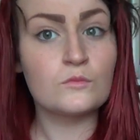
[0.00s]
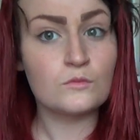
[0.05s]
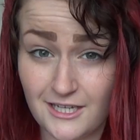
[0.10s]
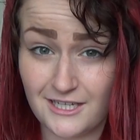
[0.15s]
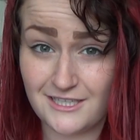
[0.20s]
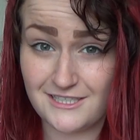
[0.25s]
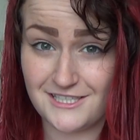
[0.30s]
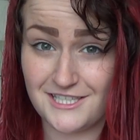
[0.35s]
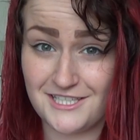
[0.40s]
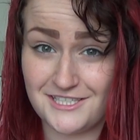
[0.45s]

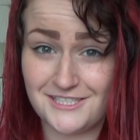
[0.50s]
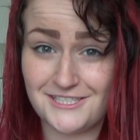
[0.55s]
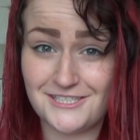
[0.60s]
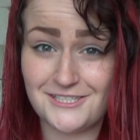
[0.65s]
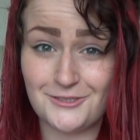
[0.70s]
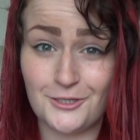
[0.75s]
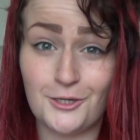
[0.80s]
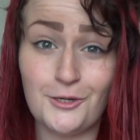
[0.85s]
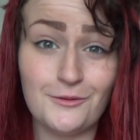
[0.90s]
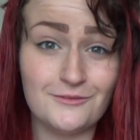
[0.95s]
Okay, so this
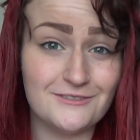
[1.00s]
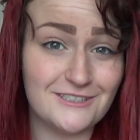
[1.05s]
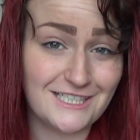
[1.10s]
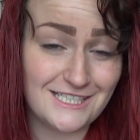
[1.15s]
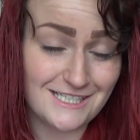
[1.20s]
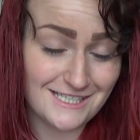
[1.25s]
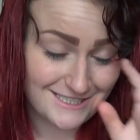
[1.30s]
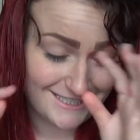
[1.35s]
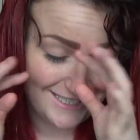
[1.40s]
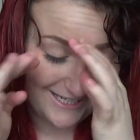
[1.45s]
is all my
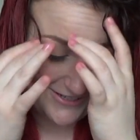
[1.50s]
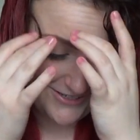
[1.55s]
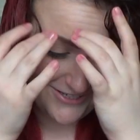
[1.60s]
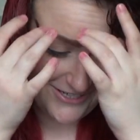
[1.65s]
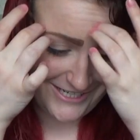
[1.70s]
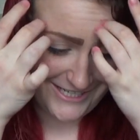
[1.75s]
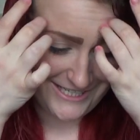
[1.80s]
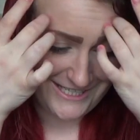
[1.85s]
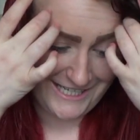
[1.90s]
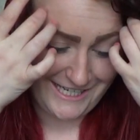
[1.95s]

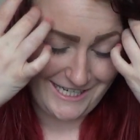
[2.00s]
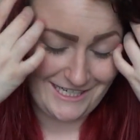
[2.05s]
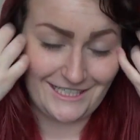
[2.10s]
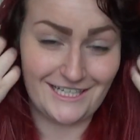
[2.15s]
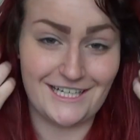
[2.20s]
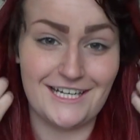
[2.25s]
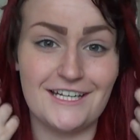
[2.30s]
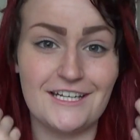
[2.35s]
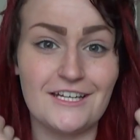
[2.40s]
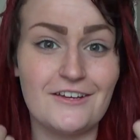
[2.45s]
extensions in,
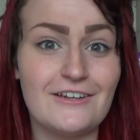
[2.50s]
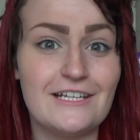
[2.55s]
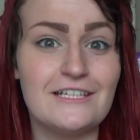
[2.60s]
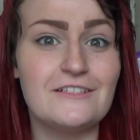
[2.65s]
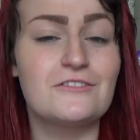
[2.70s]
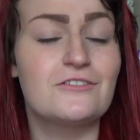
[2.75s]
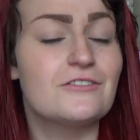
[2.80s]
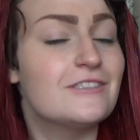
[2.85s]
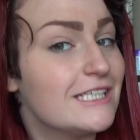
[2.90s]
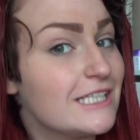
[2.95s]
and I know it
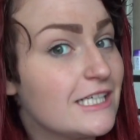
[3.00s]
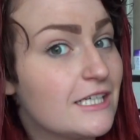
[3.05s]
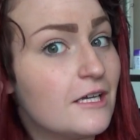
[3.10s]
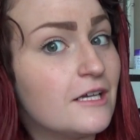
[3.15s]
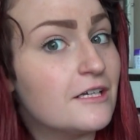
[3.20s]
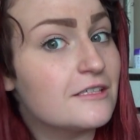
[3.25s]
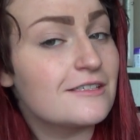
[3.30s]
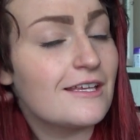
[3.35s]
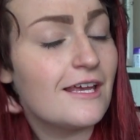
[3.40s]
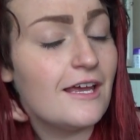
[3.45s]
looks
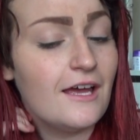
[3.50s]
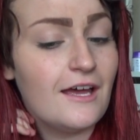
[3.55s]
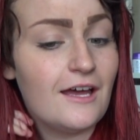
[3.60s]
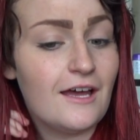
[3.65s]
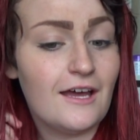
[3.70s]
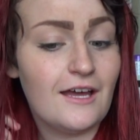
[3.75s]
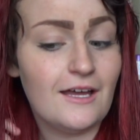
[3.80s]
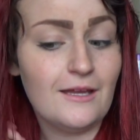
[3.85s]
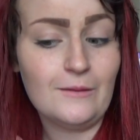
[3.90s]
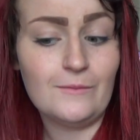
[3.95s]
ridiculous.
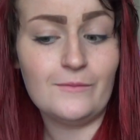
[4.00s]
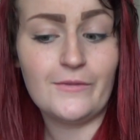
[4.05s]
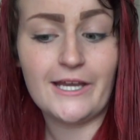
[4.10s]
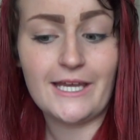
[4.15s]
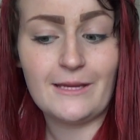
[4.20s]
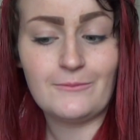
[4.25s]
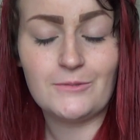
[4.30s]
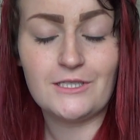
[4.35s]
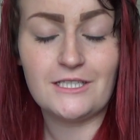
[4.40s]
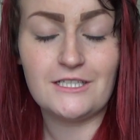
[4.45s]
I
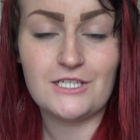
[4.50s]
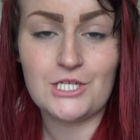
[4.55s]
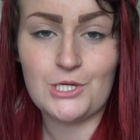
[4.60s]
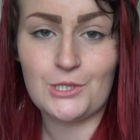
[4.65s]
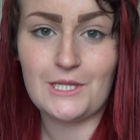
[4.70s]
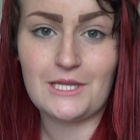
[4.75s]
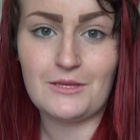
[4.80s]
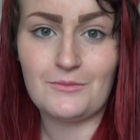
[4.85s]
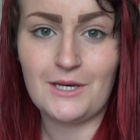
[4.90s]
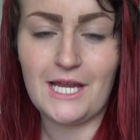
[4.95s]
am going to
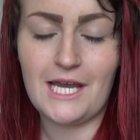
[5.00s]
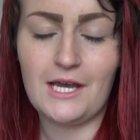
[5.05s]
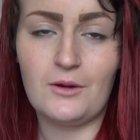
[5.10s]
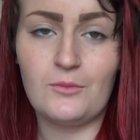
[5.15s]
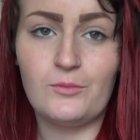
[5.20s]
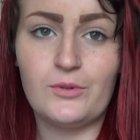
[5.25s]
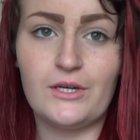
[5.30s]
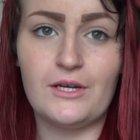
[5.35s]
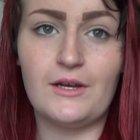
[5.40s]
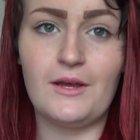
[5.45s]
dye them now,
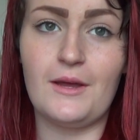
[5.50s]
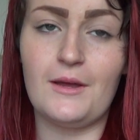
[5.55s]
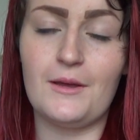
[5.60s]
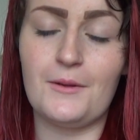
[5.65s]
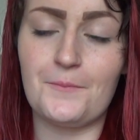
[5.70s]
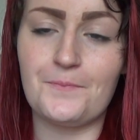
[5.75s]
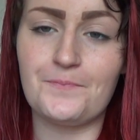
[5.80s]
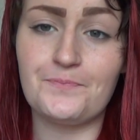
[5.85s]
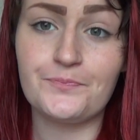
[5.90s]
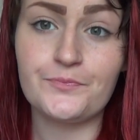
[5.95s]
but
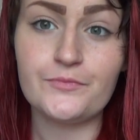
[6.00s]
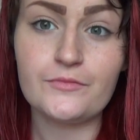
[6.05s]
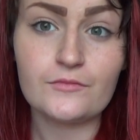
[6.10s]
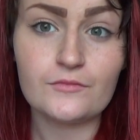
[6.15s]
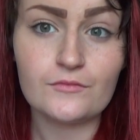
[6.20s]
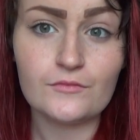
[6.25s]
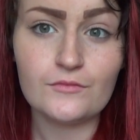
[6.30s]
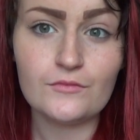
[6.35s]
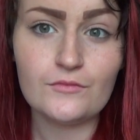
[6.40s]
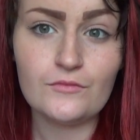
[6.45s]
I
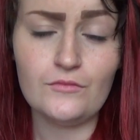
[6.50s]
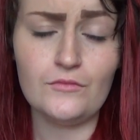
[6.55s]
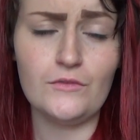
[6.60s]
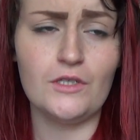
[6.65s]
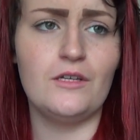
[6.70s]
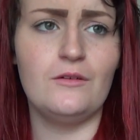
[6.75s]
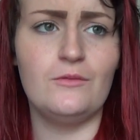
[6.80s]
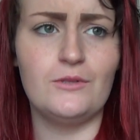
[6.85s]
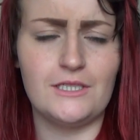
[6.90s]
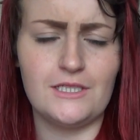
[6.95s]

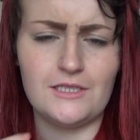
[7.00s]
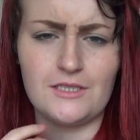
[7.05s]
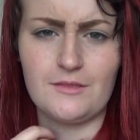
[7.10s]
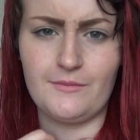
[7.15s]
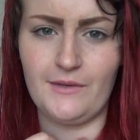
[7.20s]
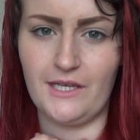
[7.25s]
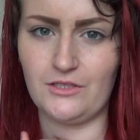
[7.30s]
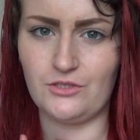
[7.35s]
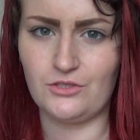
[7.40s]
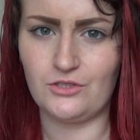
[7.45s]
wanted to
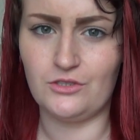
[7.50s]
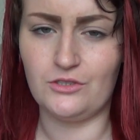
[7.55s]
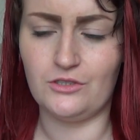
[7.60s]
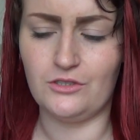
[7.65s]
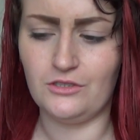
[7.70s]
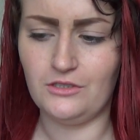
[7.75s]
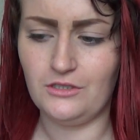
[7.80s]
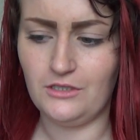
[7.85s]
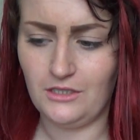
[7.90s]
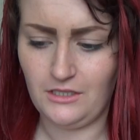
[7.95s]
make
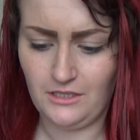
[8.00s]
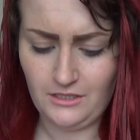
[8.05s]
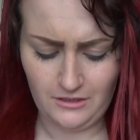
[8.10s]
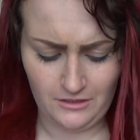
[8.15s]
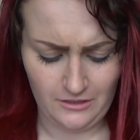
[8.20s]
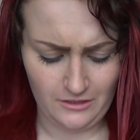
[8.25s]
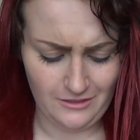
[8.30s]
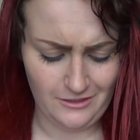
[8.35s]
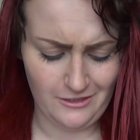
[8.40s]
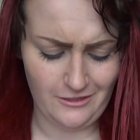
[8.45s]
sure
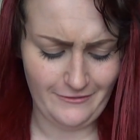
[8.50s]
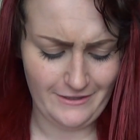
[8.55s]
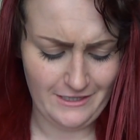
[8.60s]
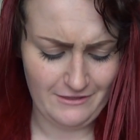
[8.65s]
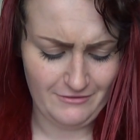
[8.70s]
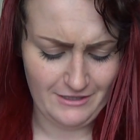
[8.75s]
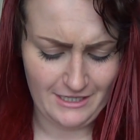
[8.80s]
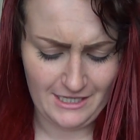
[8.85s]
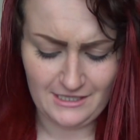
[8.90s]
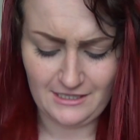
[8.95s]
I got rid
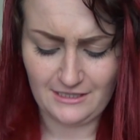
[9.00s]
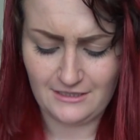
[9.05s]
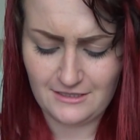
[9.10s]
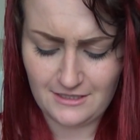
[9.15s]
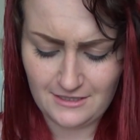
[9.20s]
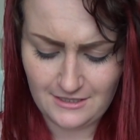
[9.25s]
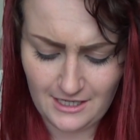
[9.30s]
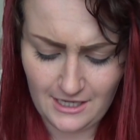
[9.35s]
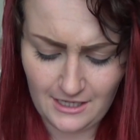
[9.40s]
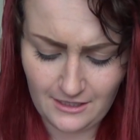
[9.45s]
of any
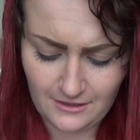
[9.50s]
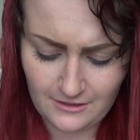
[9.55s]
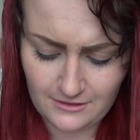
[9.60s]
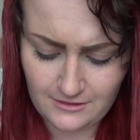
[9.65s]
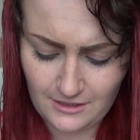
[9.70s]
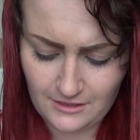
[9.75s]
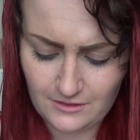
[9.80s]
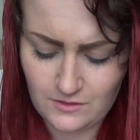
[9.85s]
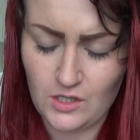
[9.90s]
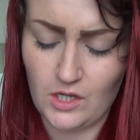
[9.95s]
excess hair,
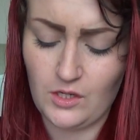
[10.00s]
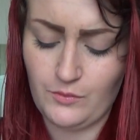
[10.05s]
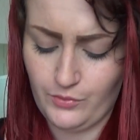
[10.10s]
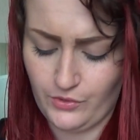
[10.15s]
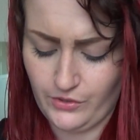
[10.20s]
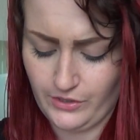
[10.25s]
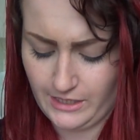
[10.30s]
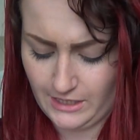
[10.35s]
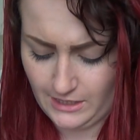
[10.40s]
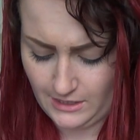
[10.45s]
because there's no
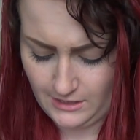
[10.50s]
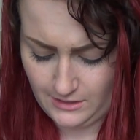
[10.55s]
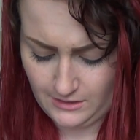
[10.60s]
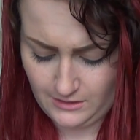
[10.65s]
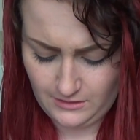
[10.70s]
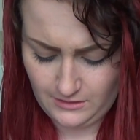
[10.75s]
point,